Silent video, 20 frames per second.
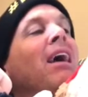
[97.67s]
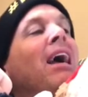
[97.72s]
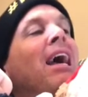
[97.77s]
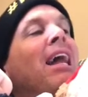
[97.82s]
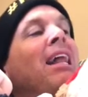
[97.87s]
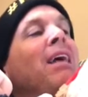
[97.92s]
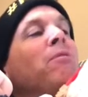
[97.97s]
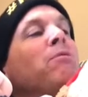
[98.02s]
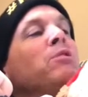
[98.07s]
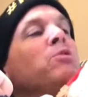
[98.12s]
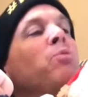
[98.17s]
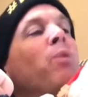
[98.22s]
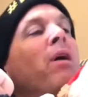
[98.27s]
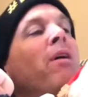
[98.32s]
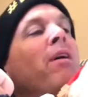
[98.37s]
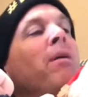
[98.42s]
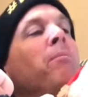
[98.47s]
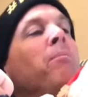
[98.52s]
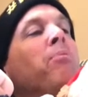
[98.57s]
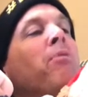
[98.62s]
and he was
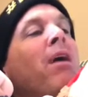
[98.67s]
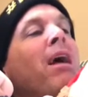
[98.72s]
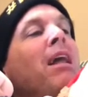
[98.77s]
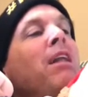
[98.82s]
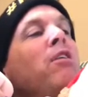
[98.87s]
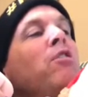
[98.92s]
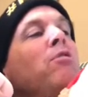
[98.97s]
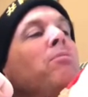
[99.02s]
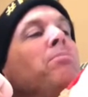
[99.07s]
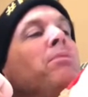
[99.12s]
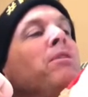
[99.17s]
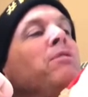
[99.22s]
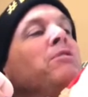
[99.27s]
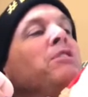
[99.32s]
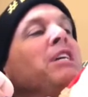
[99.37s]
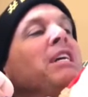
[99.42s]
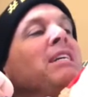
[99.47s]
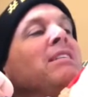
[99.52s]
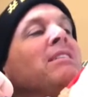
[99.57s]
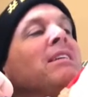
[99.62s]
wearing brand new blue
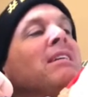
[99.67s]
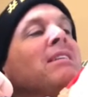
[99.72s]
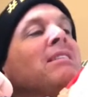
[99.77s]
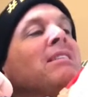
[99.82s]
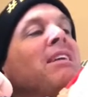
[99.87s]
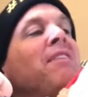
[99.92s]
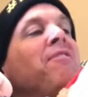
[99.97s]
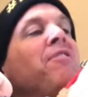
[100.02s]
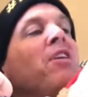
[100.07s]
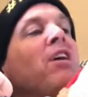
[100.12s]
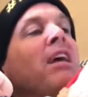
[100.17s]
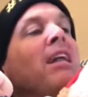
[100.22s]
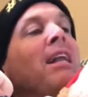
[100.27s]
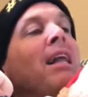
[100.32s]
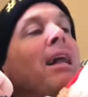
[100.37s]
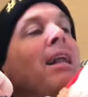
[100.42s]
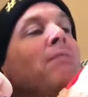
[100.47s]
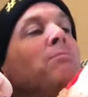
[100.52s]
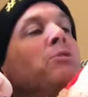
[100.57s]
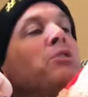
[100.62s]
jeans and a stiff-looking
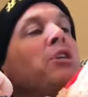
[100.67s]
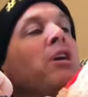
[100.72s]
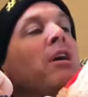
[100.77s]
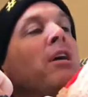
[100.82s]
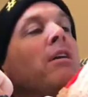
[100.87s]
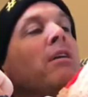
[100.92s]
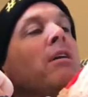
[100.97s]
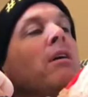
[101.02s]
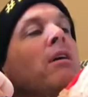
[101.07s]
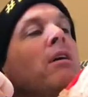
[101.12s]
denim shirt.